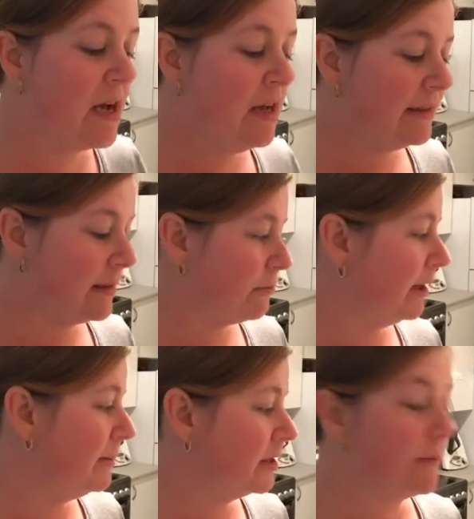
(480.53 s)
So
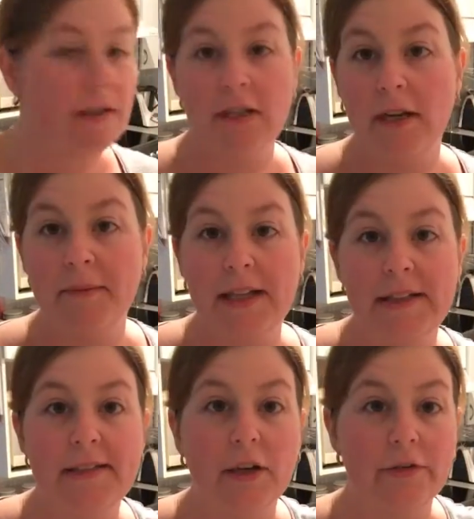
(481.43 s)
pretty much by the time the
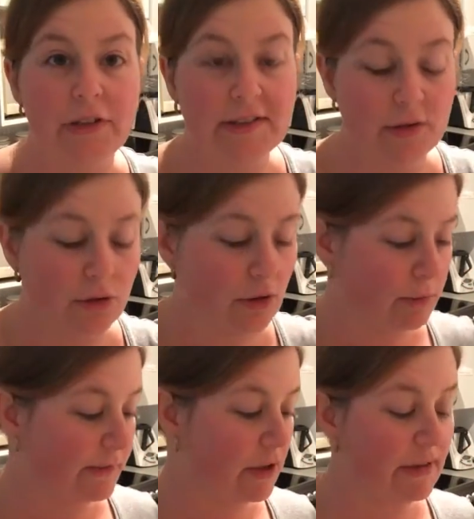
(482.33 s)
kids go off to school, all
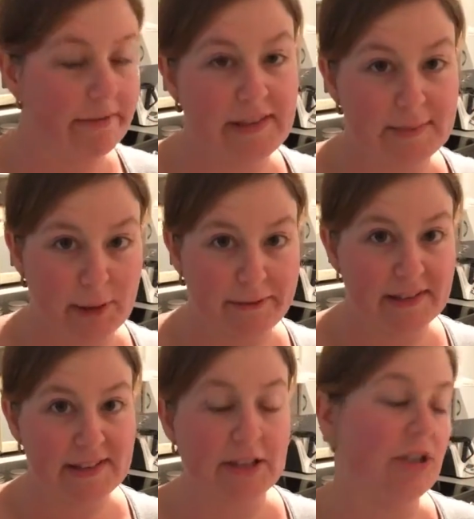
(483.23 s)
we've got left is
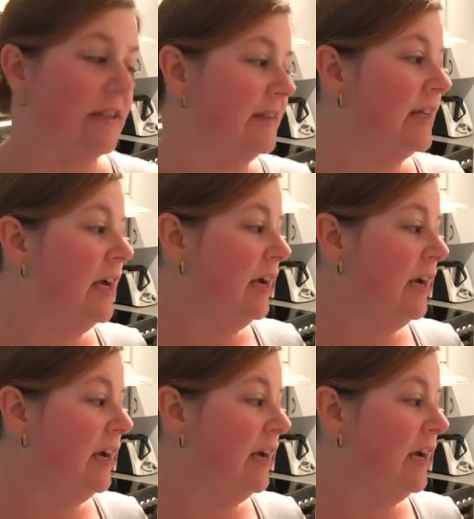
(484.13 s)
breakfast dishes.